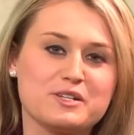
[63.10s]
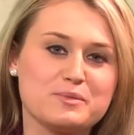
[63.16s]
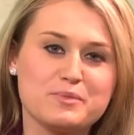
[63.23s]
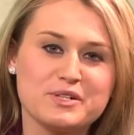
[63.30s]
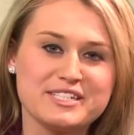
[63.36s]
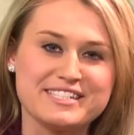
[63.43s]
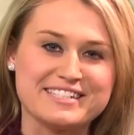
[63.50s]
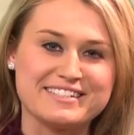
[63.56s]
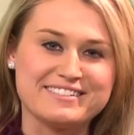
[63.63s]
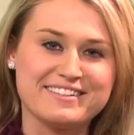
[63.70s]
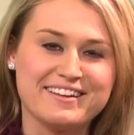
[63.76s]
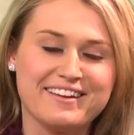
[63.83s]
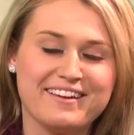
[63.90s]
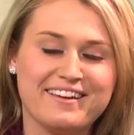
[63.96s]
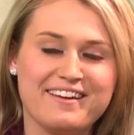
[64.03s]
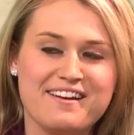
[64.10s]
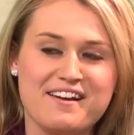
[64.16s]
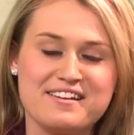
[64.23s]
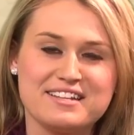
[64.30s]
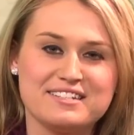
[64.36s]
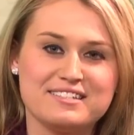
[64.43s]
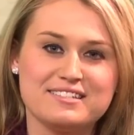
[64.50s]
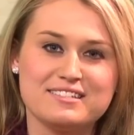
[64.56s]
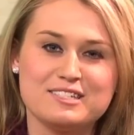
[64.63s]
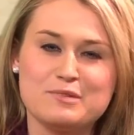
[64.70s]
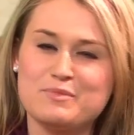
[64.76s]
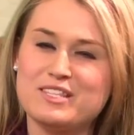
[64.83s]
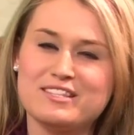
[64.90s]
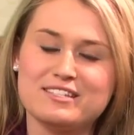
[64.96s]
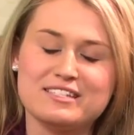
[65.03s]
are in prison? It's
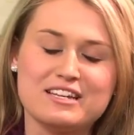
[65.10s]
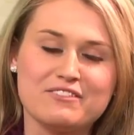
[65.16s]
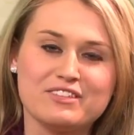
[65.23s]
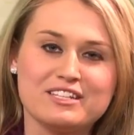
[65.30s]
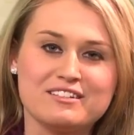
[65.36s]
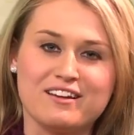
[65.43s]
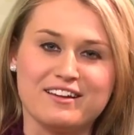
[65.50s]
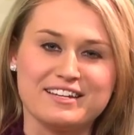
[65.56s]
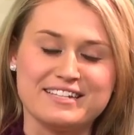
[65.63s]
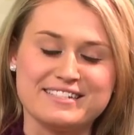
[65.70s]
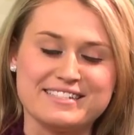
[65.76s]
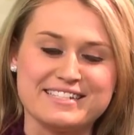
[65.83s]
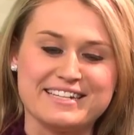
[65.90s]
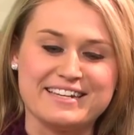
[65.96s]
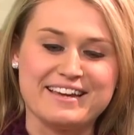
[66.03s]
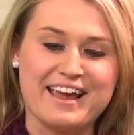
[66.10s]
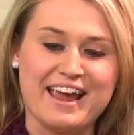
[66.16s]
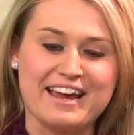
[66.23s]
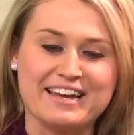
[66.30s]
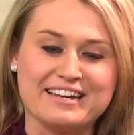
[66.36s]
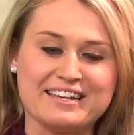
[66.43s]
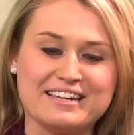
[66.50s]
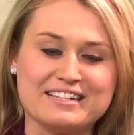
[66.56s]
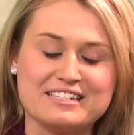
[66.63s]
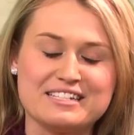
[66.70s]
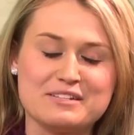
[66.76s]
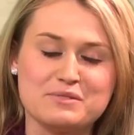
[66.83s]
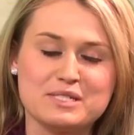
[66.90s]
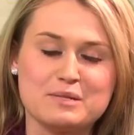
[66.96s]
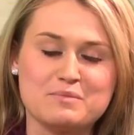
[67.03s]
something that's definitely not easy,
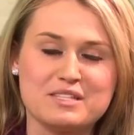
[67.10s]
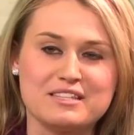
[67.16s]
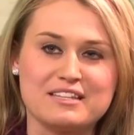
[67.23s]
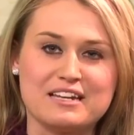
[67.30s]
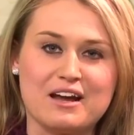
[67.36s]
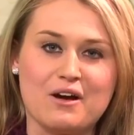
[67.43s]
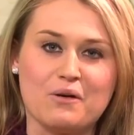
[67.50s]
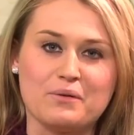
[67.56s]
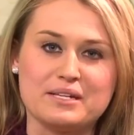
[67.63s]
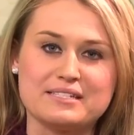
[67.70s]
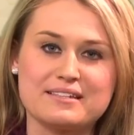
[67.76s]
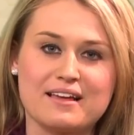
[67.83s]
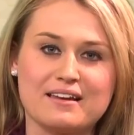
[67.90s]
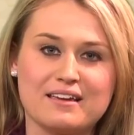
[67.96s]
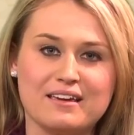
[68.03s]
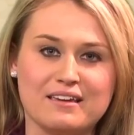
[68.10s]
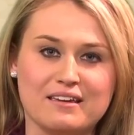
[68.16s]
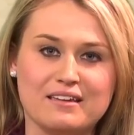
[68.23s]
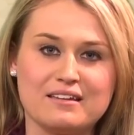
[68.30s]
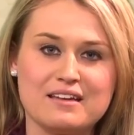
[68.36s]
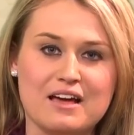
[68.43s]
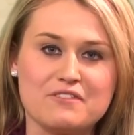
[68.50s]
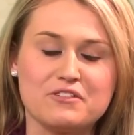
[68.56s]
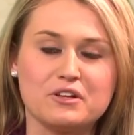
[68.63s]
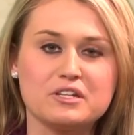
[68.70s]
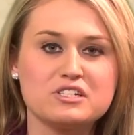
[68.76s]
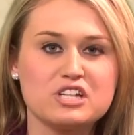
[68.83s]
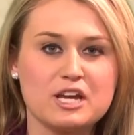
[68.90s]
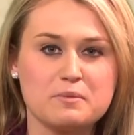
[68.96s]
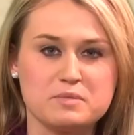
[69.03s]
and it was something that I always kind of hid. I
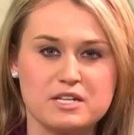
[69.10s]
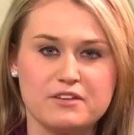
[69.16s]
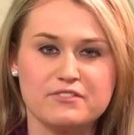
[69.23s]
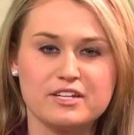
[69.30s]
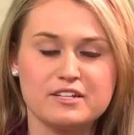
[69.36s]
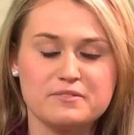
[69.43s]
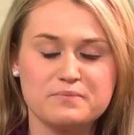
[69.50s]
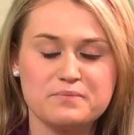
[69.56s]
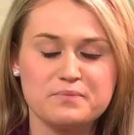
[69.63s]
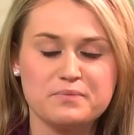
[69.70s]
felt ashamed of it.